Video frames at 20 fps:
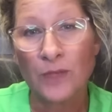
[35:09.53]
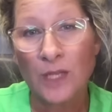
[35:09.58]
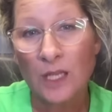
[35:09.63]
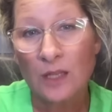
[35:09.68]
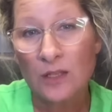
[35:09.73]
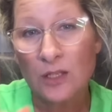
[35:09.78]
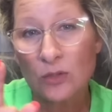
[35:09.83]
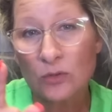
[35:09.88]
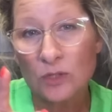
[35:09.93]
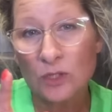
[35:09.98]

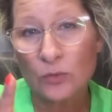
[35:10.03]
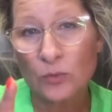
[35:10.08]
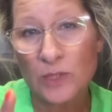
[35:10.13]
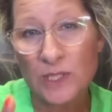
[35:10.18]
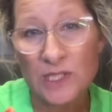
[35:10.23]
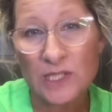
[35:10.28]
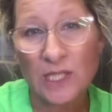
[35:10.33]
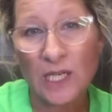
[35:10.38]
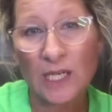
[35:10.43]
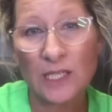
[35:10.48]
And the only
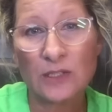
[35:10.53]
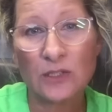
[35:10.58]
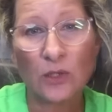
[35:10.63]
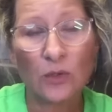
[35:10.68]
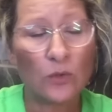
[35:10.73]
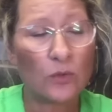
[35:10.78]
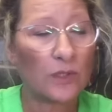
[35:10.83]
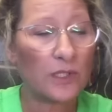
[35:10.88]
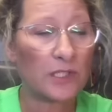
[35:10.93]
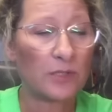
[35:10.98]
reason I
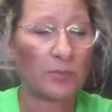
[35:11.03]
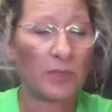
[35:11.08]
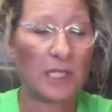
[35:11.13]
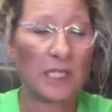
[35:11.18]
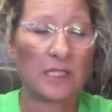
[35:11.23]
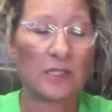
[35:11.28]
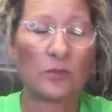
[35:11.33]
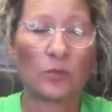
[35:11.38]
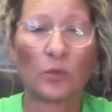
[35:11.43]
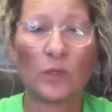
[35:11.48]
don't is
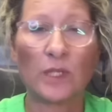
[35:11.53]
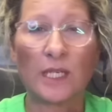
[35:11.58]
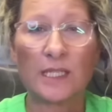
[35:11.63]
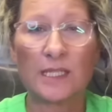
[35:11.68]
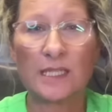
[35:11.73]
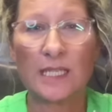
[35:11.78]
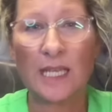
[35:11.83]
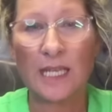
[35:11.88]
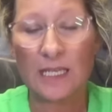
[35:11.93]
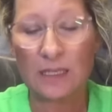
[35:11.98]
because when I
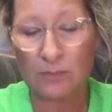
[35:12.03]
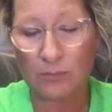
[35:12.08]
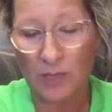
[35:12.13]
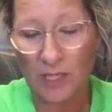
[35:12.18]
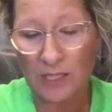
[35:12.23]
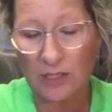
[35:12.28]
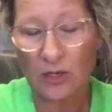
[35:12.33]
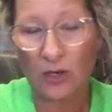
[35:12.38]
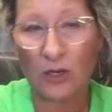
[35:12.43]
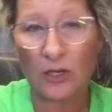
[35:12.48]
take my
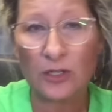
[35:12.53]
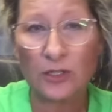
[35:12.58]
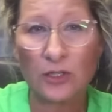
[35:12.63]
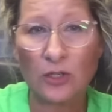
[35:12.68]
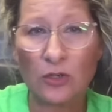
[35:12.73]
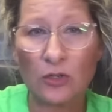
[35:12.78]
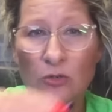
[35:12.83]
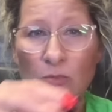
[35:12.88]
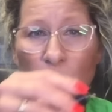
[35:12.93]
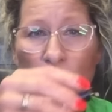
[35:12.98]
guard
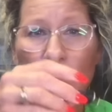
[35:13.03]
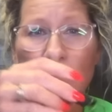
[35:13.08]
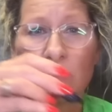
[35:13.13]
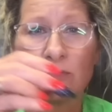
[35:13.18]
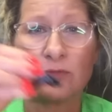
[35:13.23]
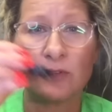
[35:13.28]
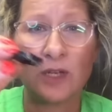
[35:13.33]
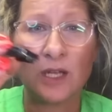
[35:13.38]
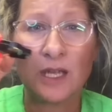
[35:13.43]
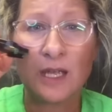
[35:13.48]
comb off,
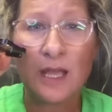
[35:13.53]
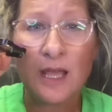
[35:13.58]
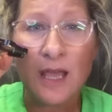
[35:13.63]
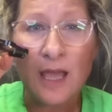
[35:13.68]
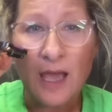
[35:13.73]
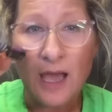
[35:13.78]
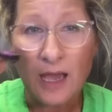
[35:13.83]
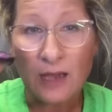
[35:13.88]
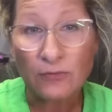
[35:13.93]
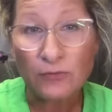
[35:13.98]

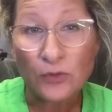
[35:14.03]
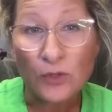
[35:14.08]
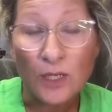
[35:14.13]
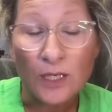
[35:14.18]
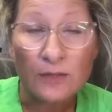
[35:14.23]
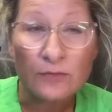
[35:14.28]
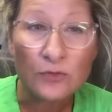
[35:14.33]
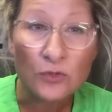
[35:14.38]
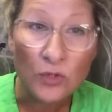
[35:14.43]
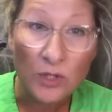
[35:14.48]
after
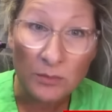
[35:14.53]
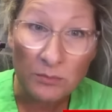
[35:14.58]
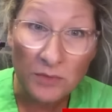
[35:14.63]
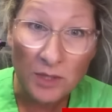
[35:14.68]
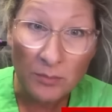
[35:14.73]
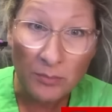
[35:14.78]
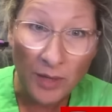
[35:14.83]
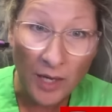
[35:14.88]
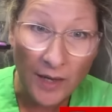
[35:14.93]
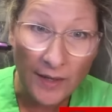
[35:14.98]
I've trimmed the
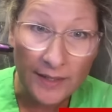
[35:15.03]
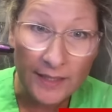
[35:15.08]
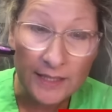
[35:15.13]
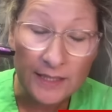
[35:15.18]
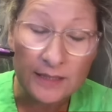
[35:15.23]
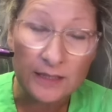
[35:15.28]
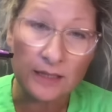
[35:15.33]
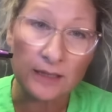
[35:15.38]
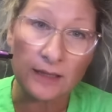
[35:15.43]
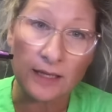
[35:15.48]
body
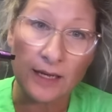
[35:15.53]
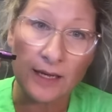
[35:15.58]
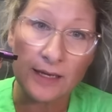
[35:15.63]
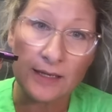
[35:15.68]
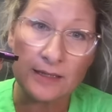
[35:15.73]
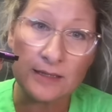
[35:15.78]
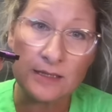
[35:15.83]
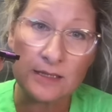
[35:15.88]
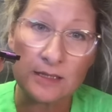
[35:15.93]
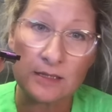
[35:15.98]
and the
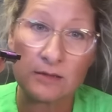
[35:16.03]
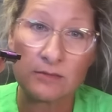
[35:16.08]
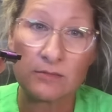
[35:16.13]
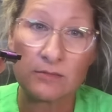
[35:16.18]
legs,